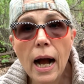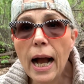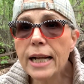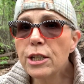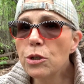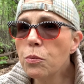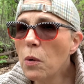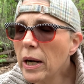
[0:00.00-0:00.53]
I
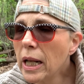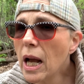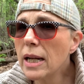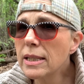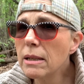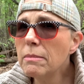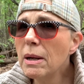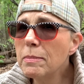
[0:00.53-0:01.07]
swear to
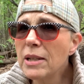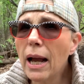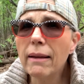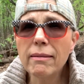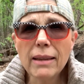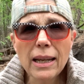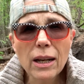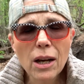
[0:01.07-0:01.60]
God, sometimes I
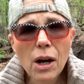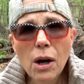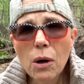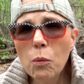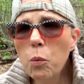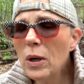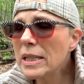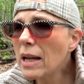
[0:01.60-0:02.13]
think,
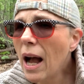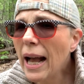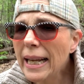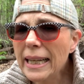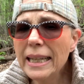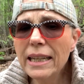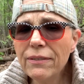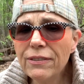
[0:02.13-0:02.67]
was
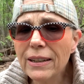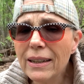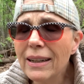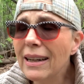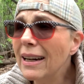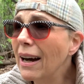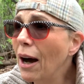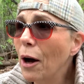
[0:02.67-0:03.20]

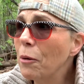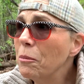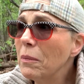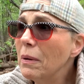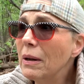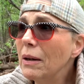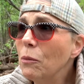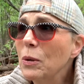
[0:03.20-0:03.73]

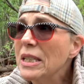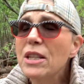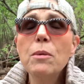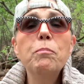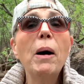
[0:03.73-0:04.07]
the